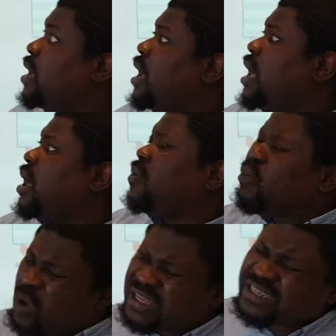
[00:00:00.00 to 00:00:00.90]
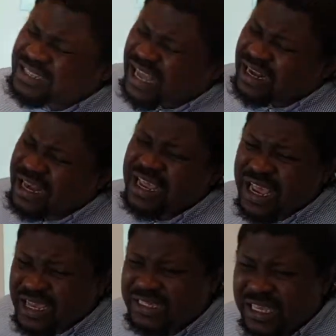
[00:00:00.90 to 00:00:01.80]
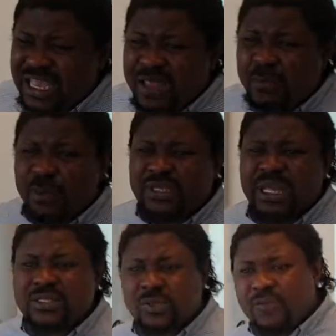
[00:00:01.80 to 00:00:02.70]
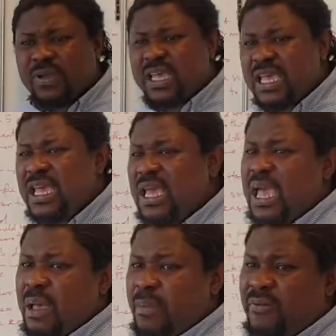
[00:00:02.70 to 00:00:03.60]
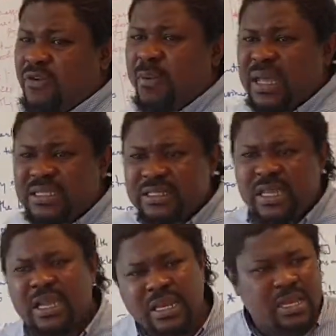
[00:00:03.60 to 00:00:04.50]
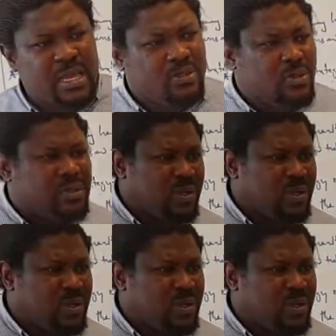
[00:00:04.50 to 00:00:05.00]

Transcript: What exactly is the importance of key performance indicators?